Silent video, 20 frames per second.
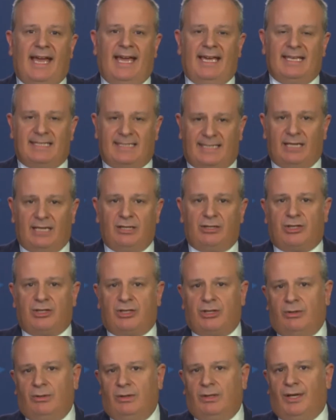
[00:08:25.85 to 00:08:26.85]

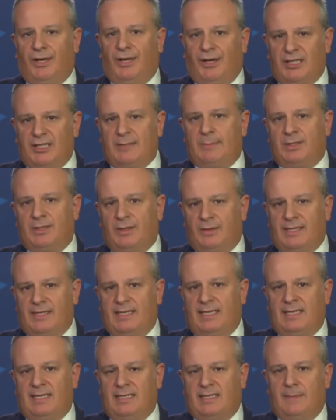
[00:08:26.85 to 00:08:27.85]
essential hospital
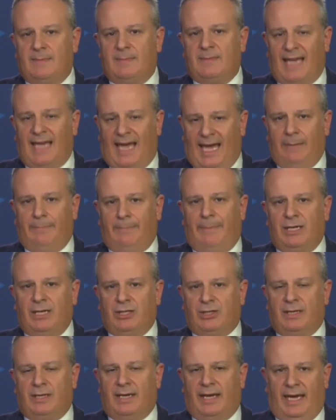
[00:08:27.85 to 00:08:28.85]
systems and
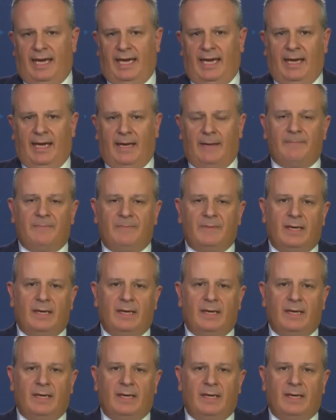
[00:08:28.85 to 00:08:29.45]
patient care.